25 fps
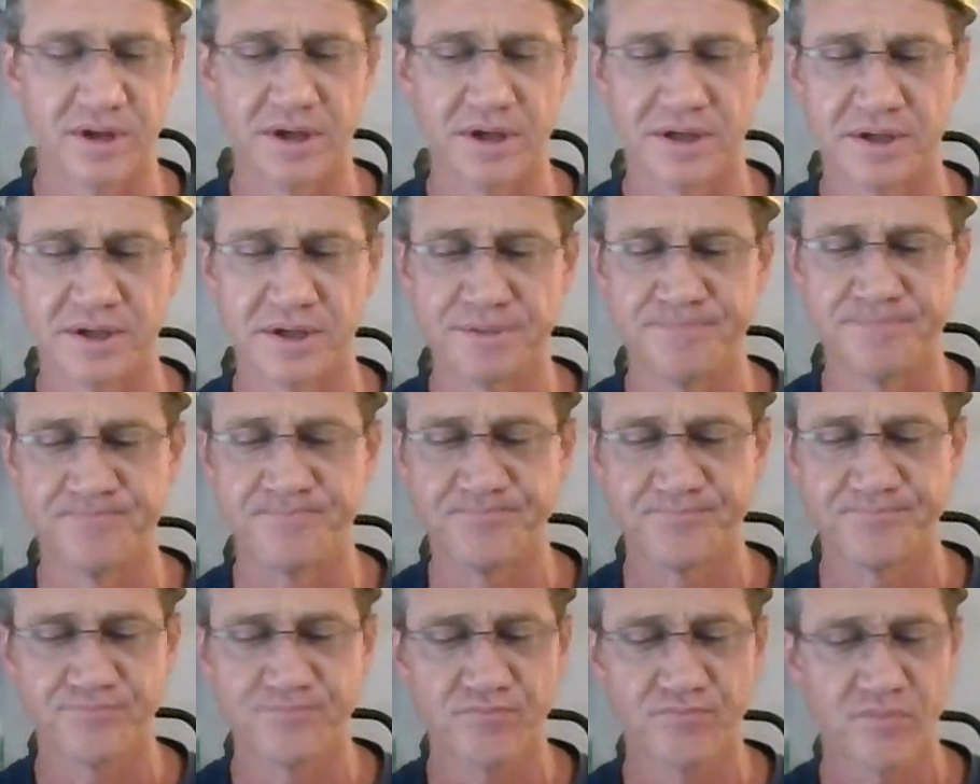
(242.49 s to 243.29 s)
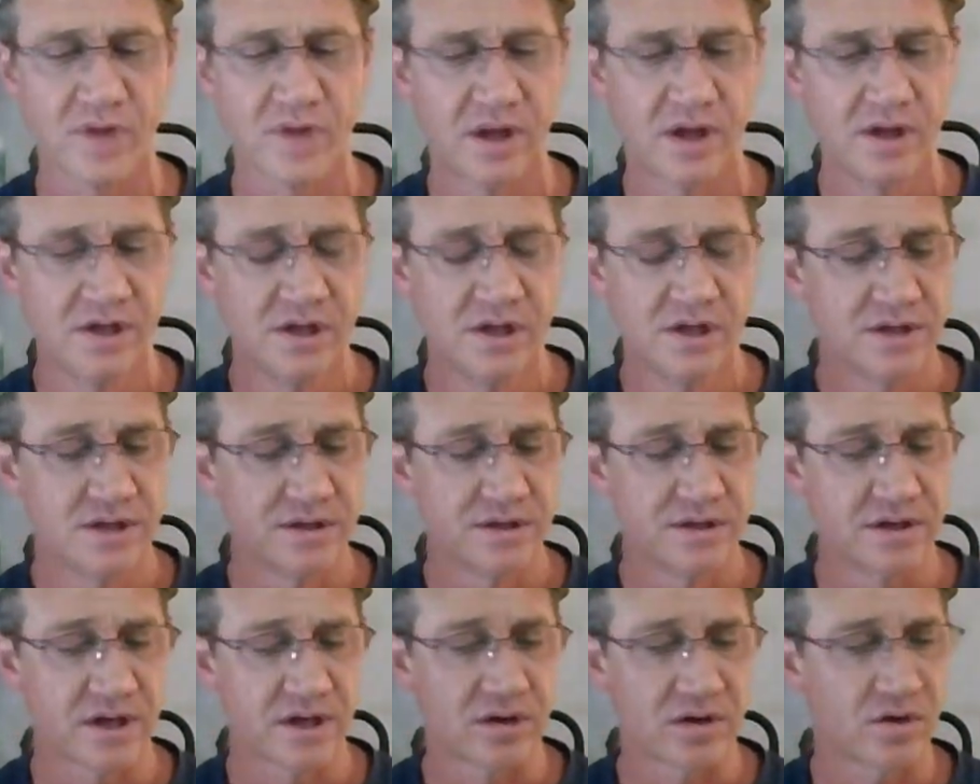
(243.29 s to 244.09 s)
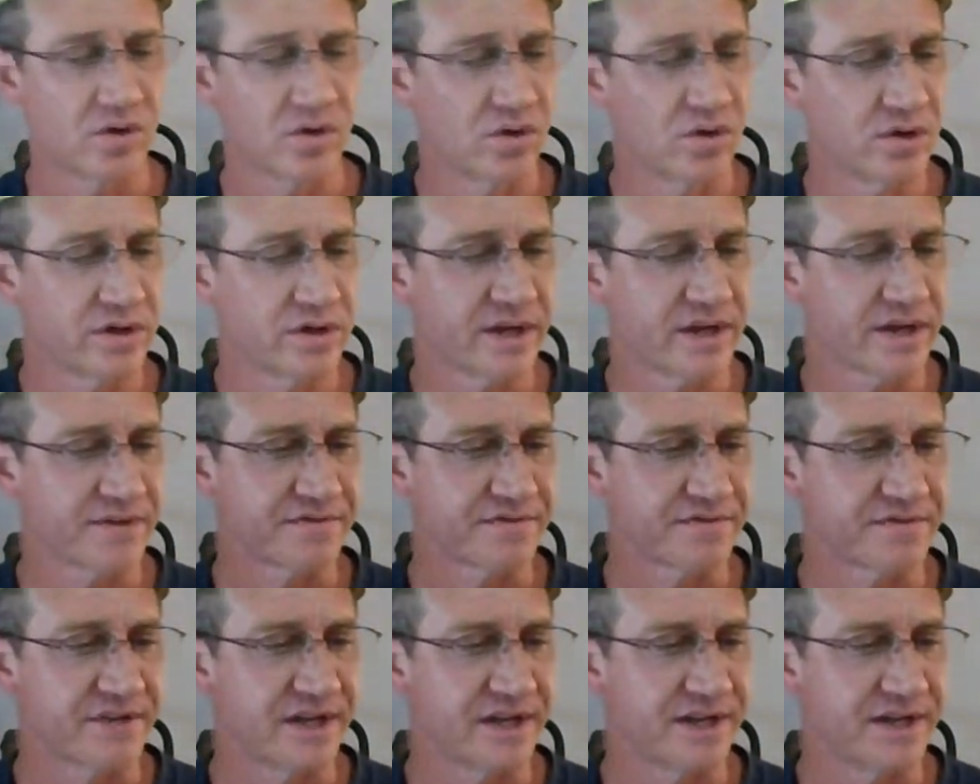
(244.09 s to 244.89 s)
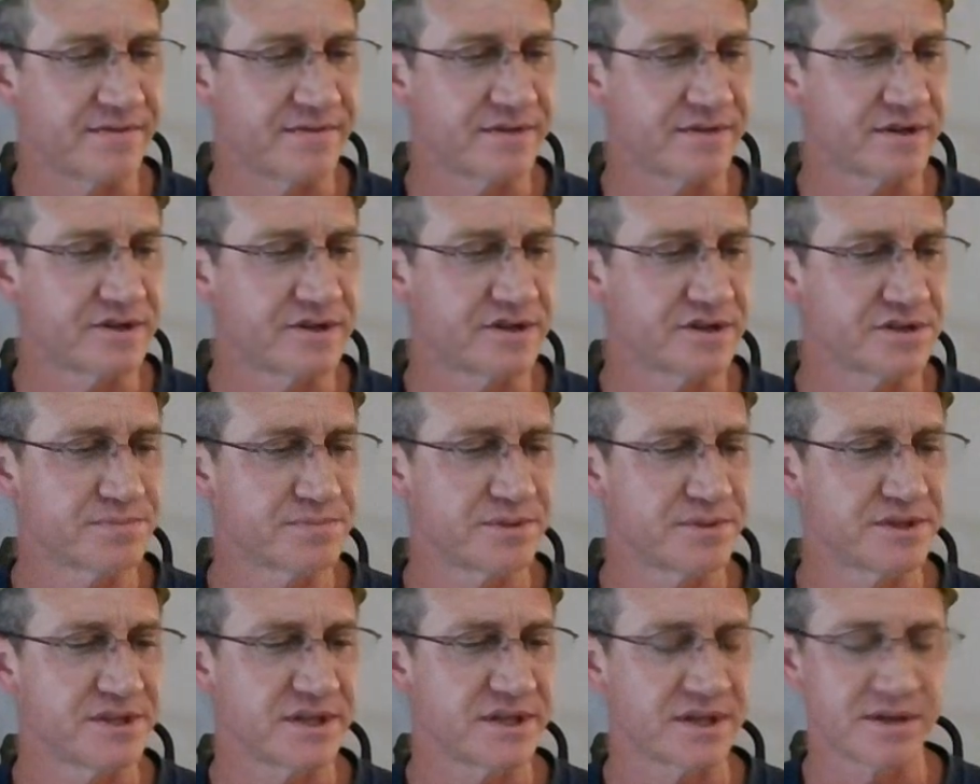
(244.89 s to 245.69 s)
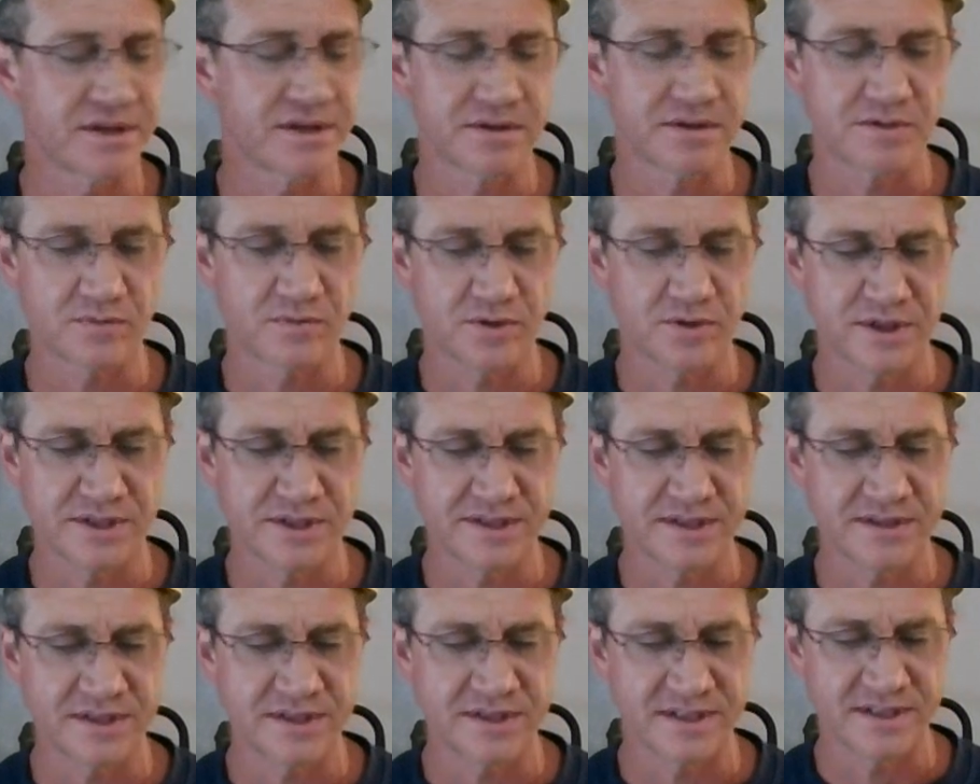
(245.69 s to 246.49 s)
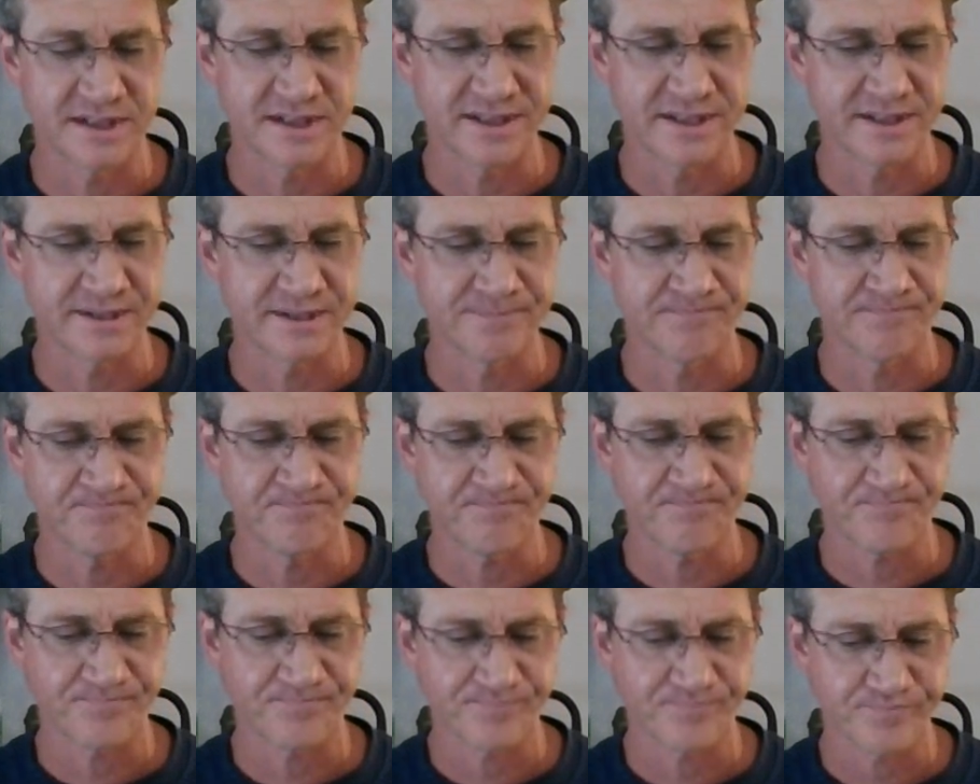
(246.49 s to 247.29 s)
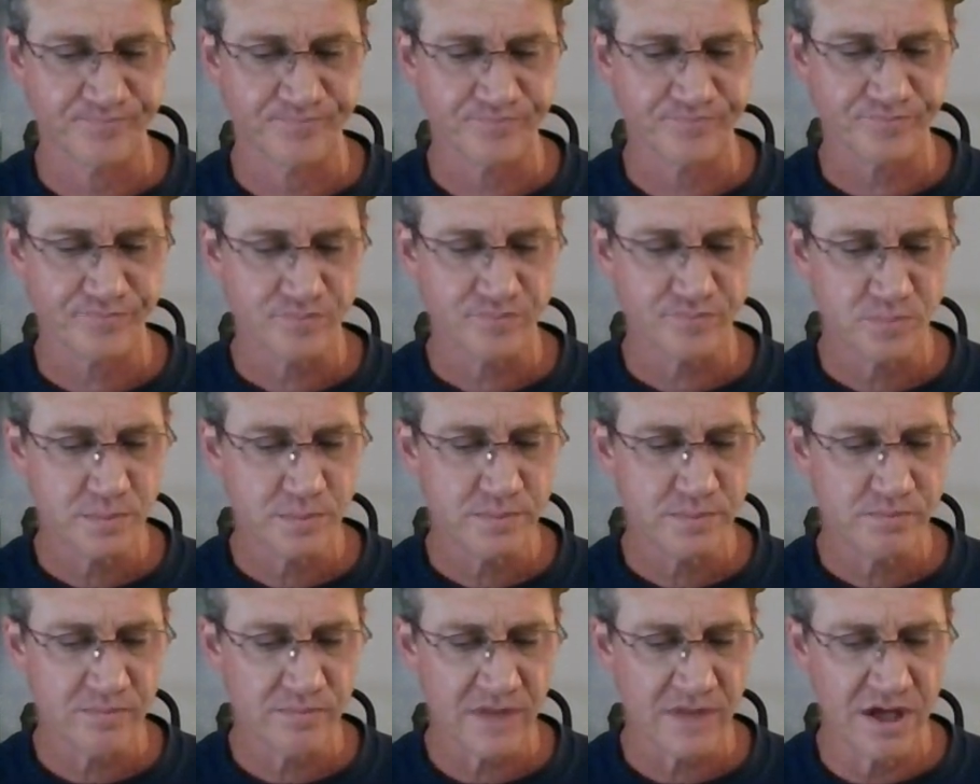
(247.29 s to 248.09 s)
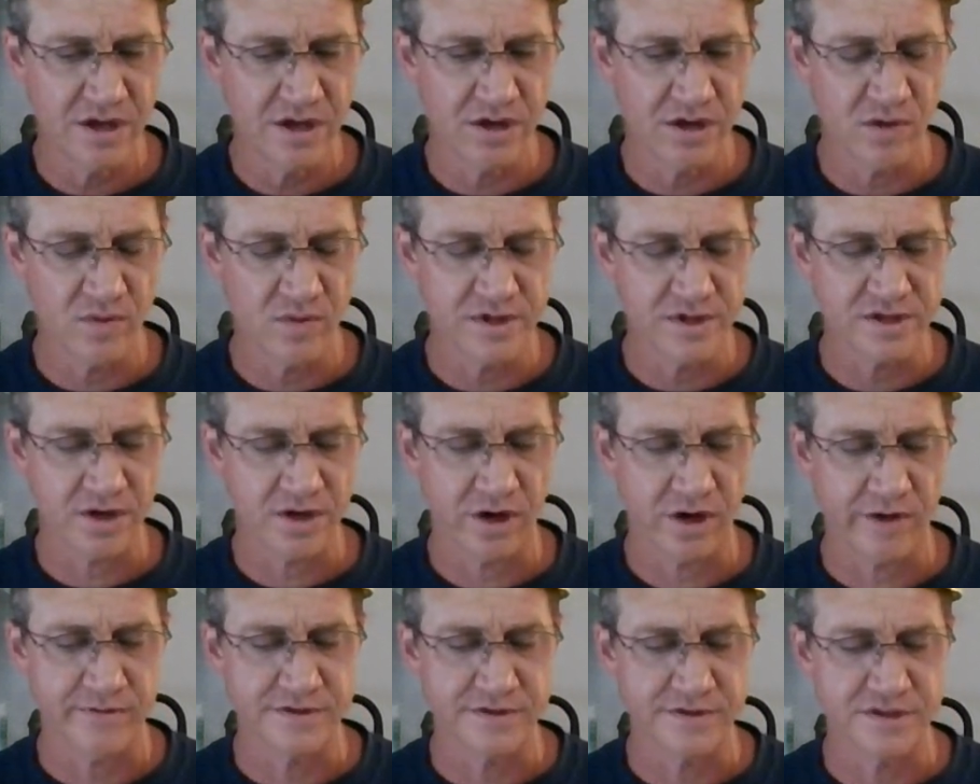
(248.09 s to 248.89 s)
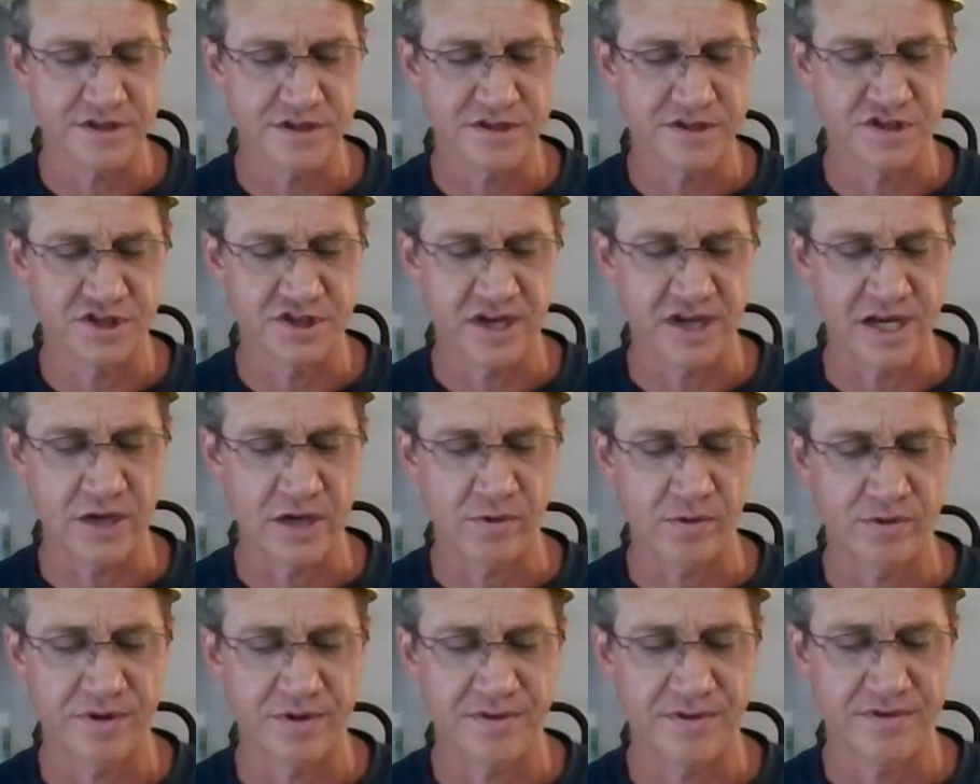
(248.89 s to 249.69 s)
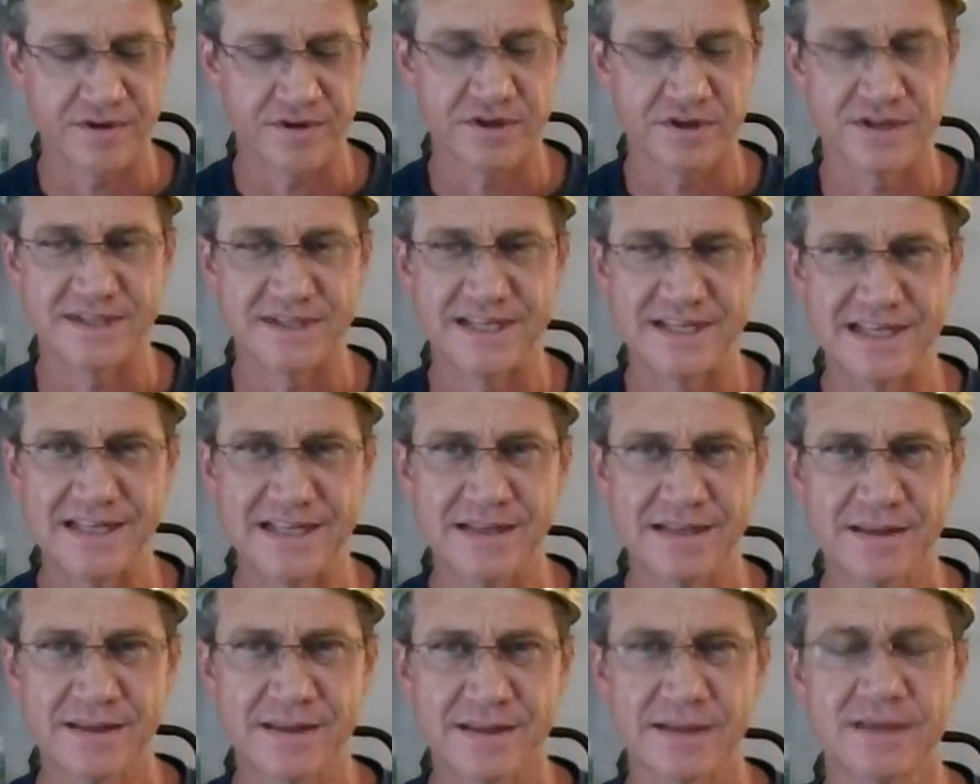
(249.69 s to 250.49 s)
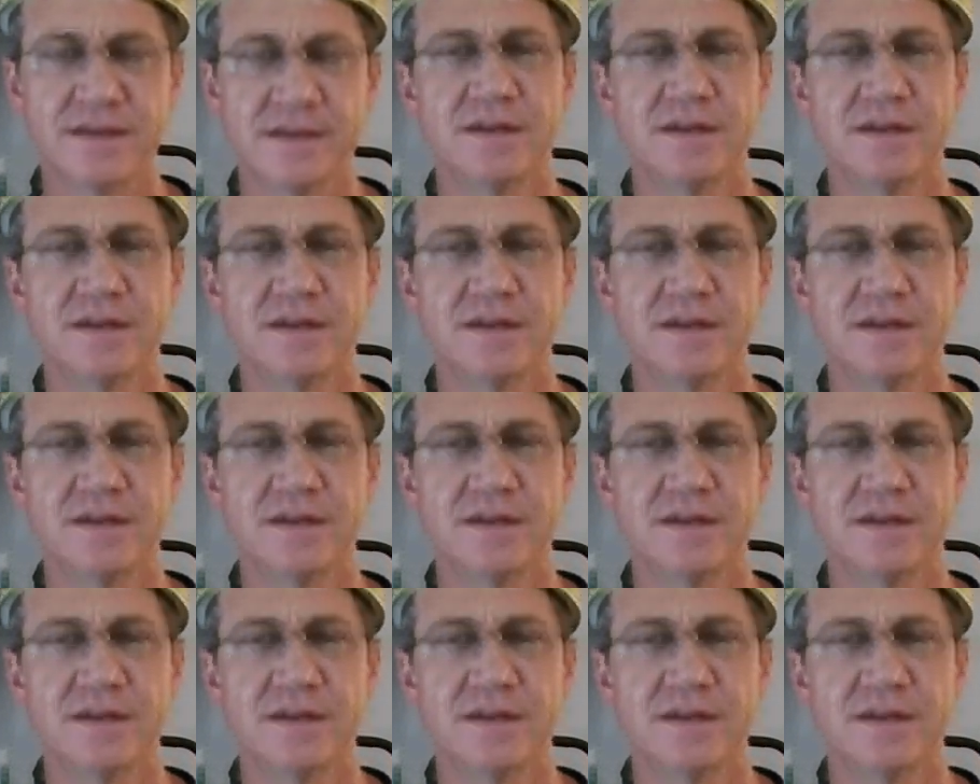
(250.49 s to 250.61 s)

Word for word: Um, not a whole lot of flavor in this particular one. Um, you know, was harvested January 13th.